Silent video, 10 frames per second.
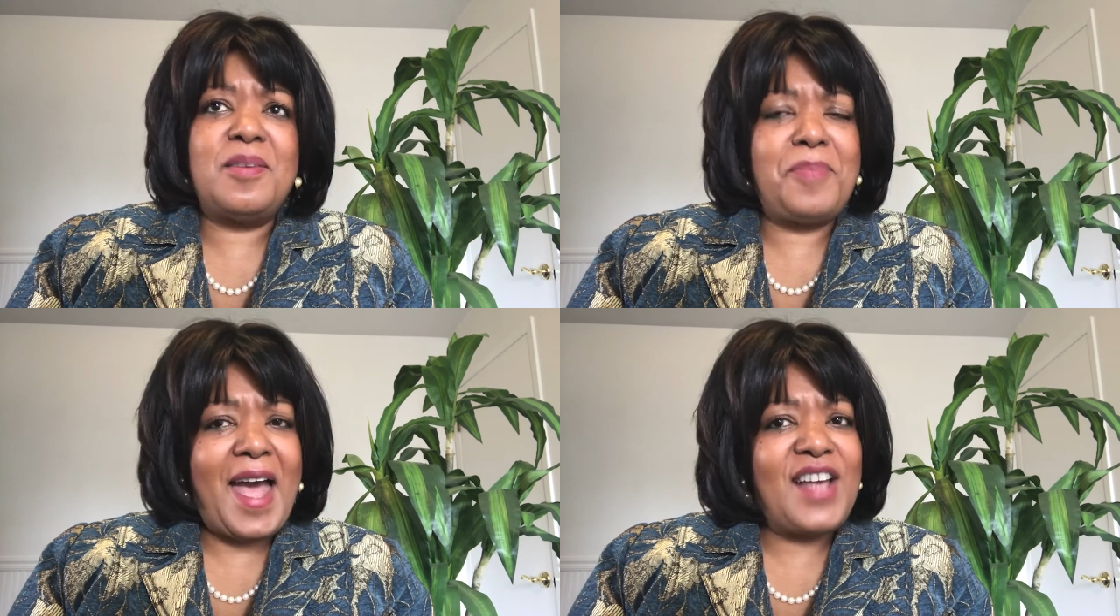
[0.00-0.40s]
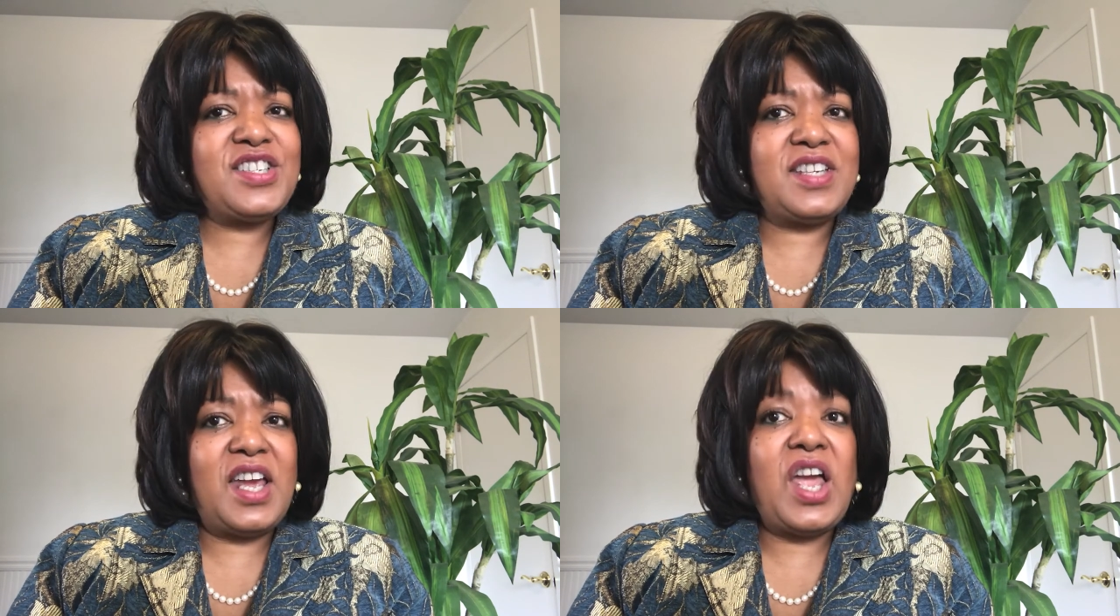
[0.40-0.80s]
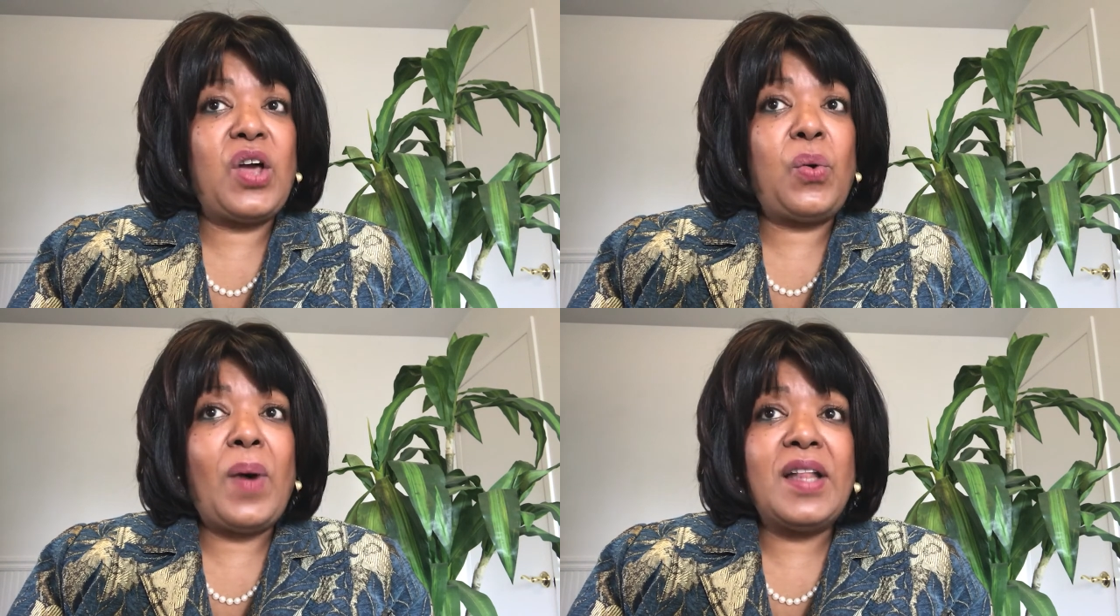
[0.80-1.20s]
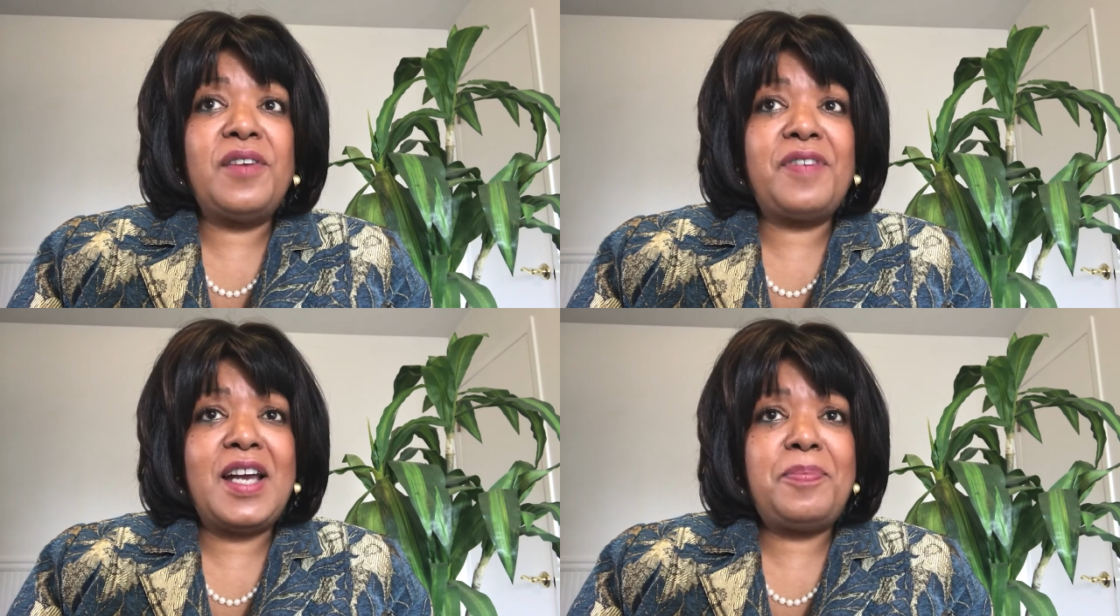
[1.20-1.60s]
compassionate, and
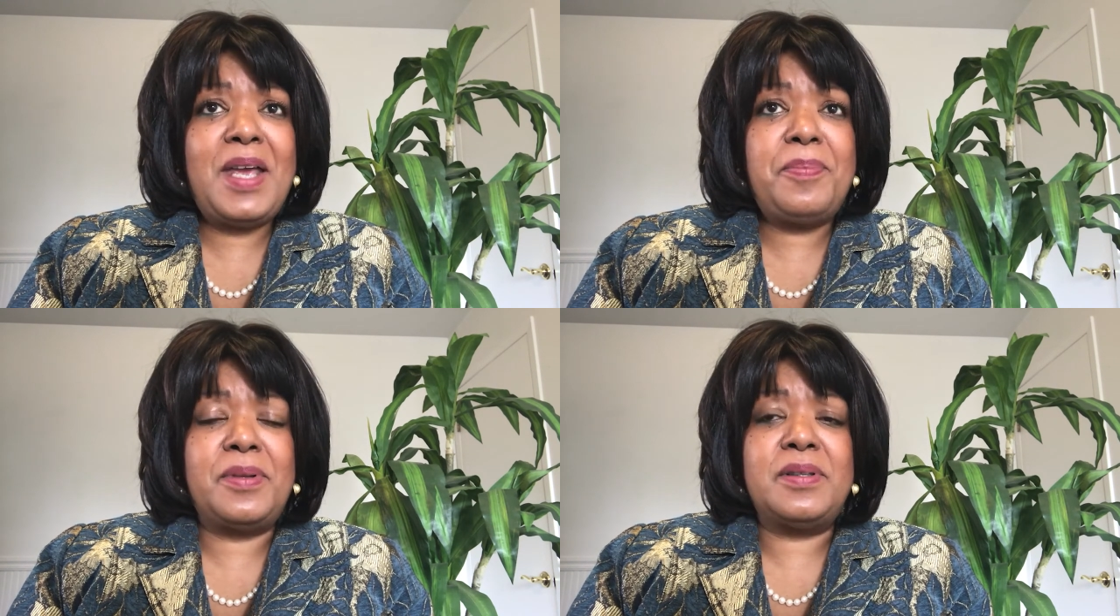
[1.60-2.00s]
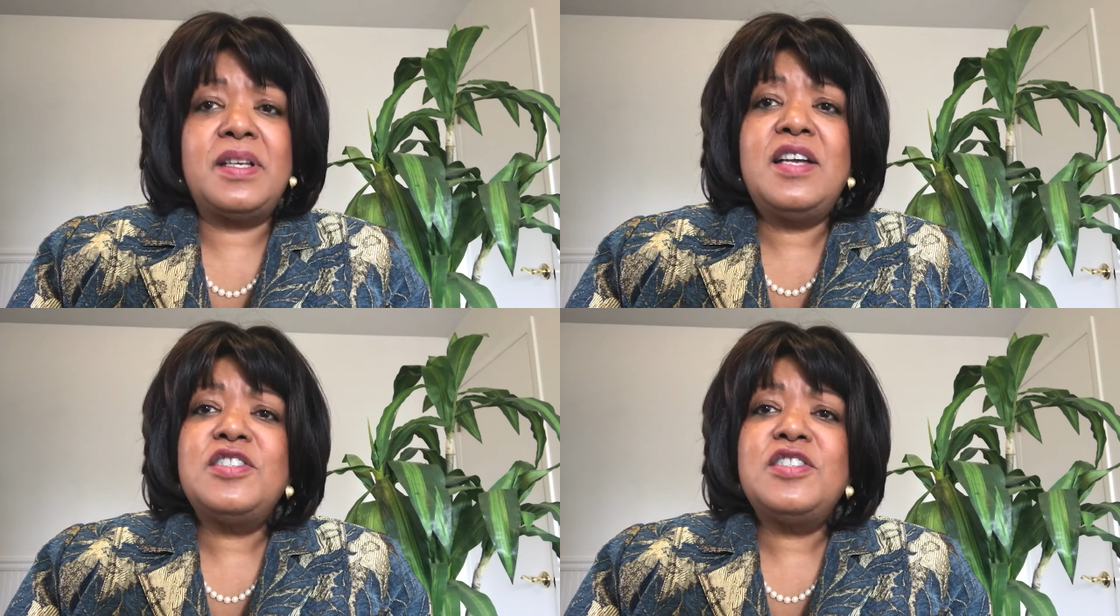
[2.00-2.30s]
qualified people